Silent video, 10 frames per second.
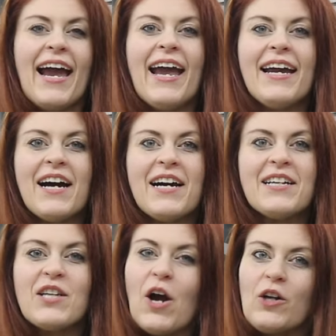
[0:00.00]
Hey
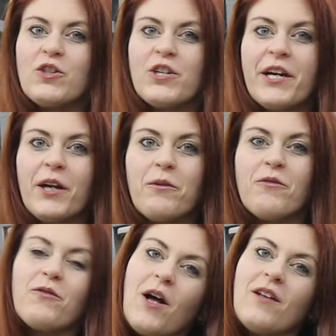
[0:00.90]
guys, Audra here with
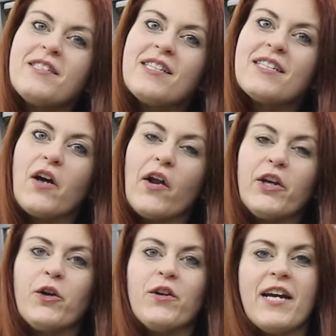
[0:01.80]
Flawless
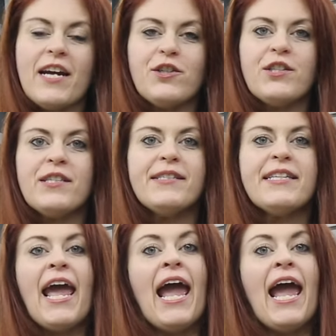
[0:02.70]
Exotic Creations,